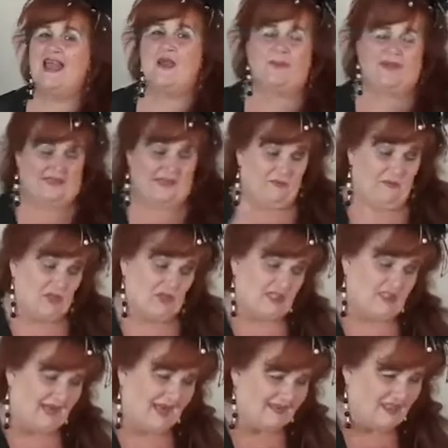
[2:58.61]
But if you
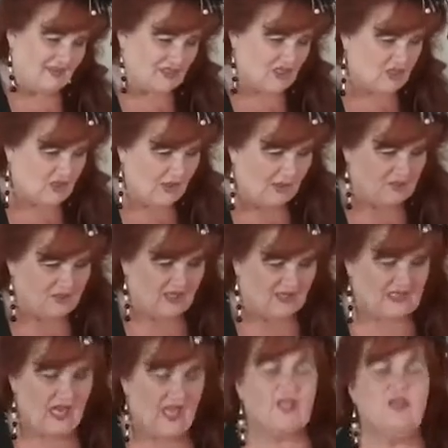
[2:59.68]
study the
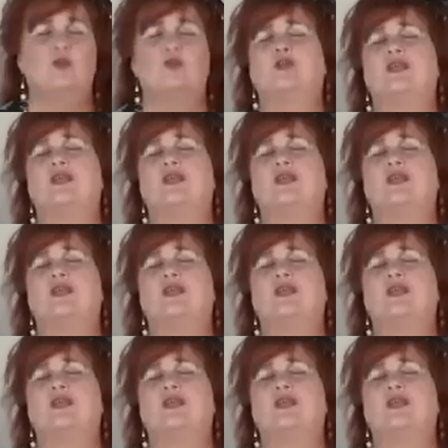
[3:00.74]
scriptures, you'll